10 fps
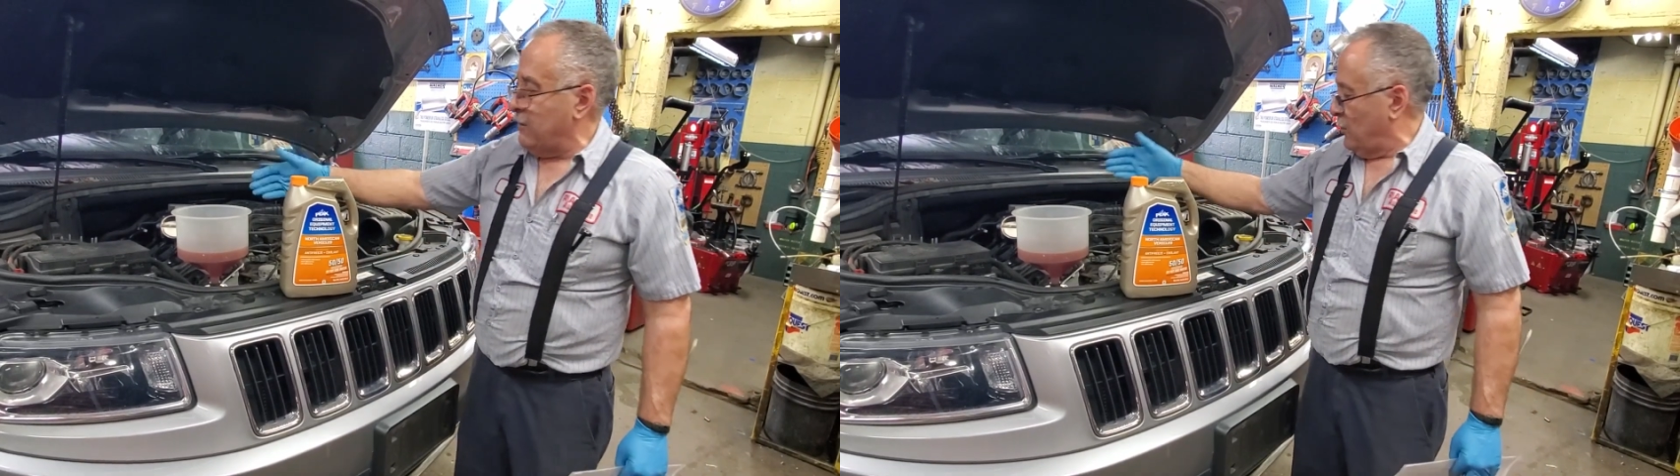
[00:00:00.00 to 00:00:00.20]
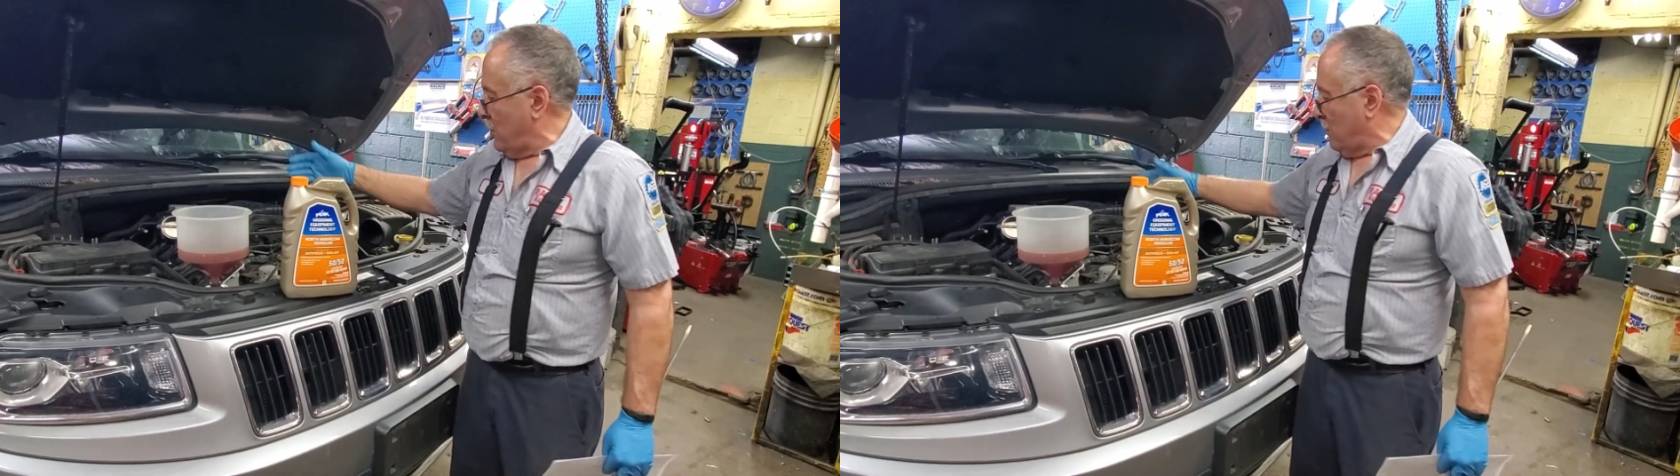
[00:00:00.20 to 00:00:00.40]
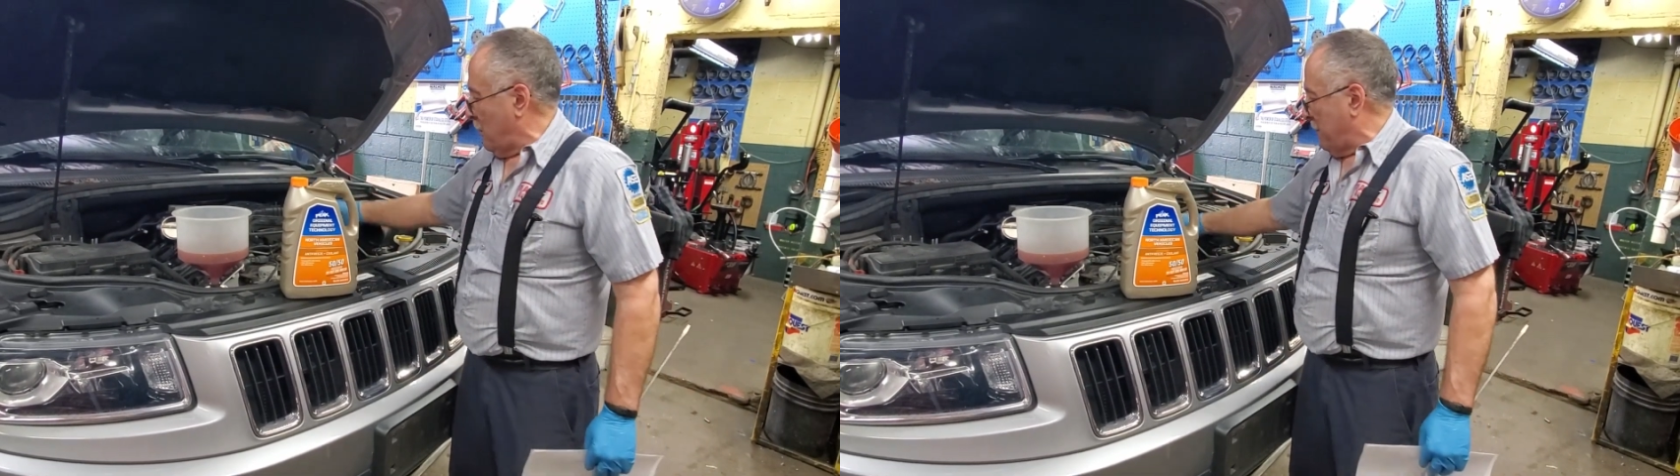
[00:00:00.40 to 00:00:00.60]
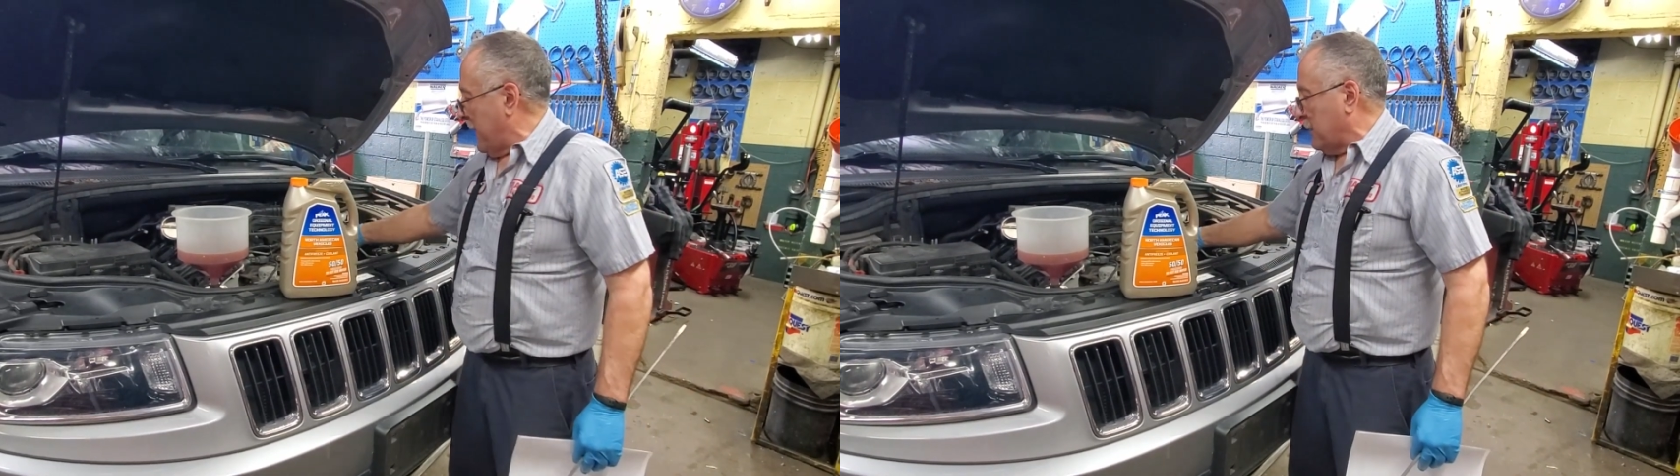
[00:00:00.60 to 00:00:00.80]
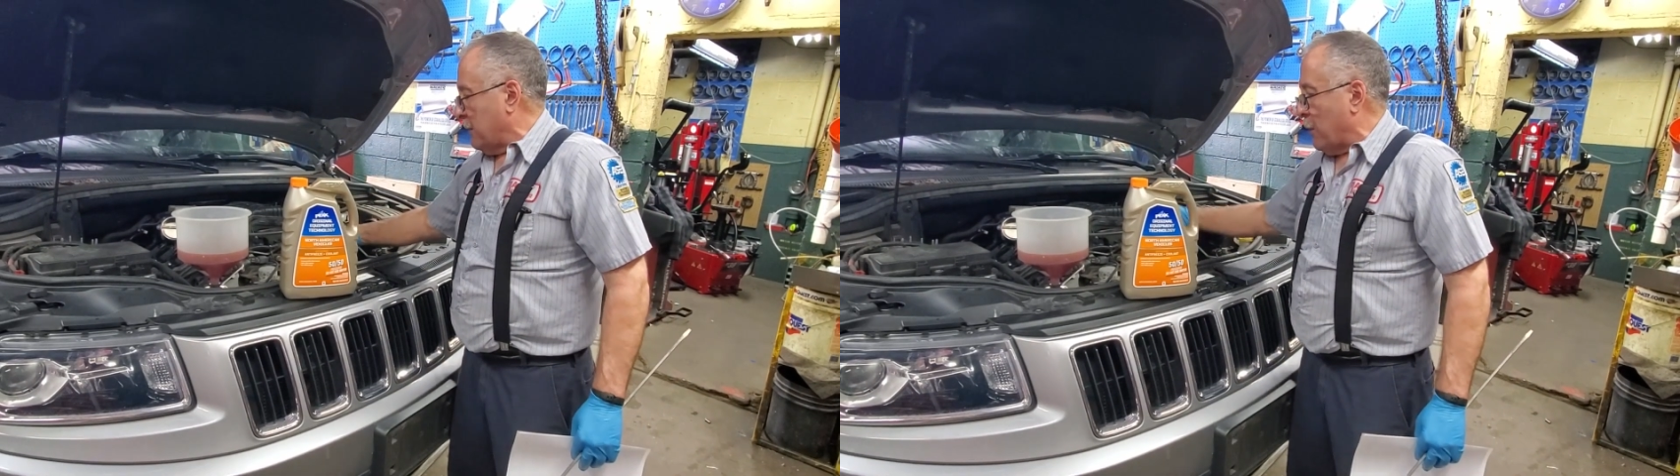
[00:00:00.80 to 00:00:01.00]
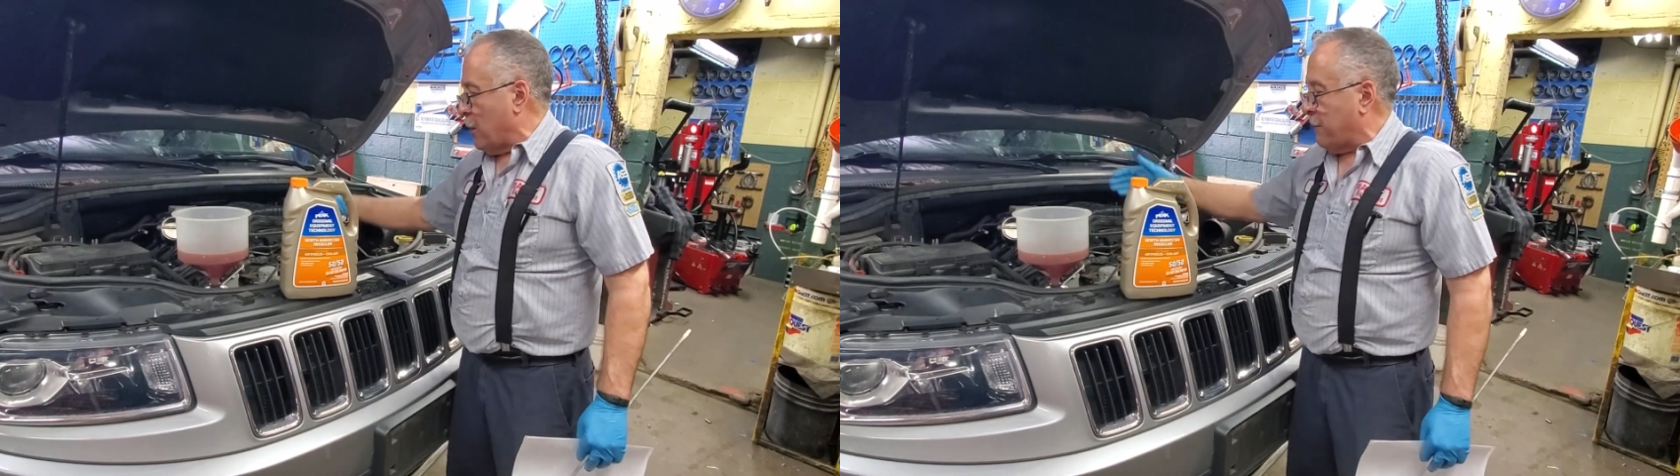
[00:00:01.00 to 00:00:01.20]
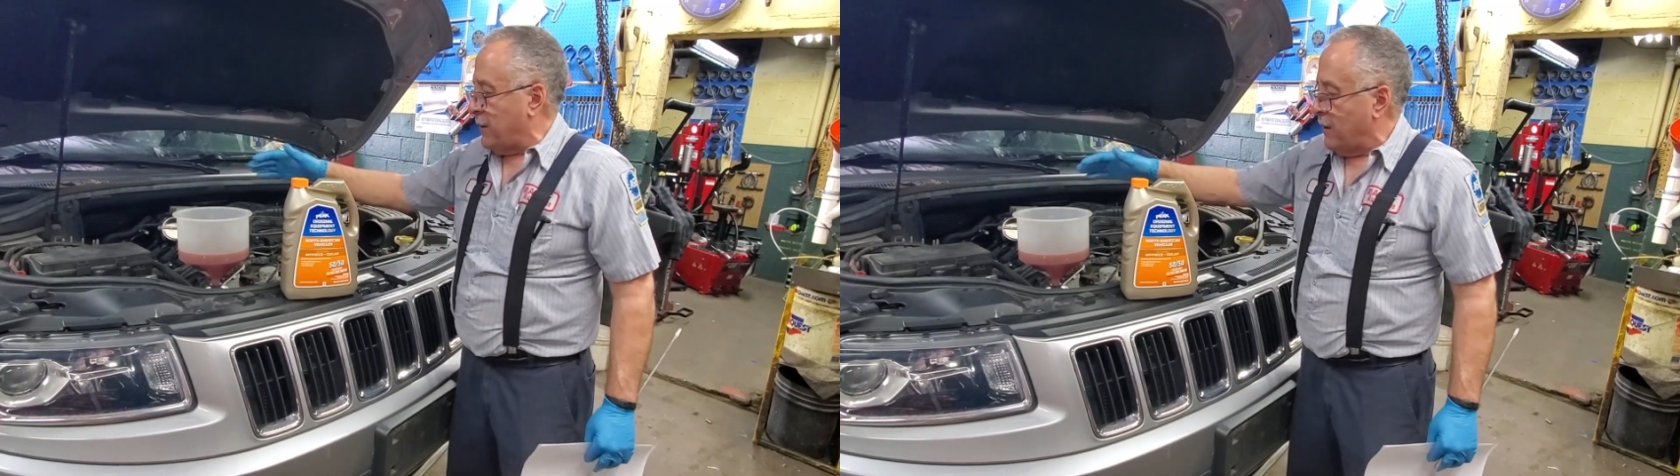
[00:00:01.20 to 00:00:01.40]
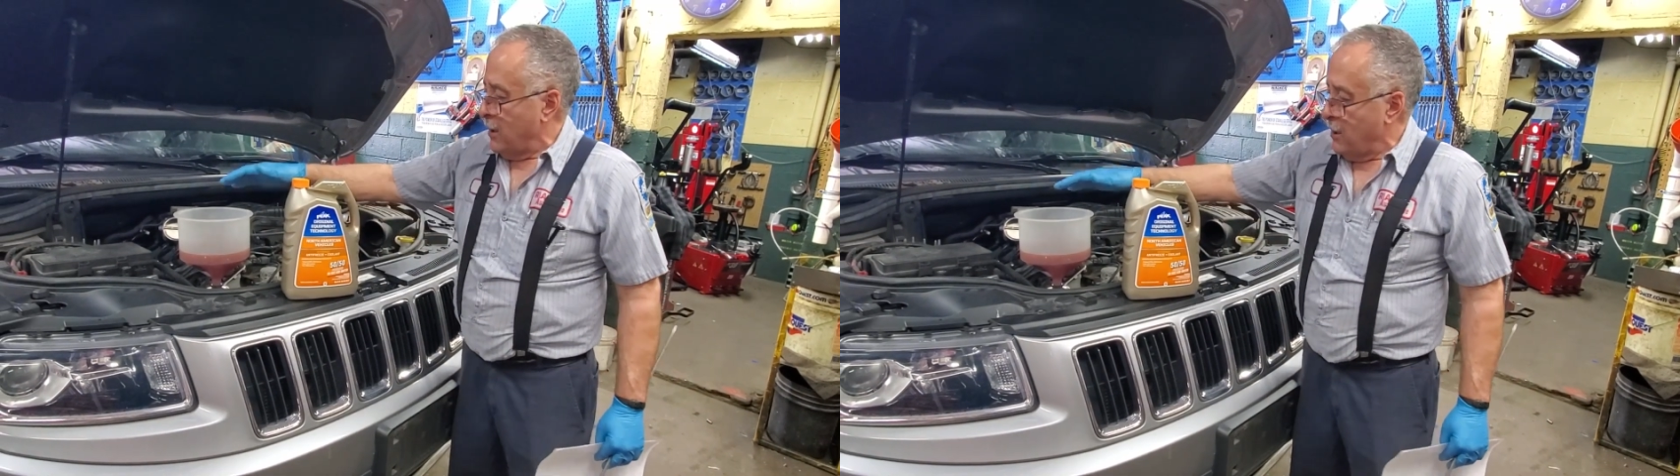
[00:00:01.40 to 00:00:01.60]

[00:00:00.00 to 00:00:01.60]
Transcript: to it. We're about to burp it.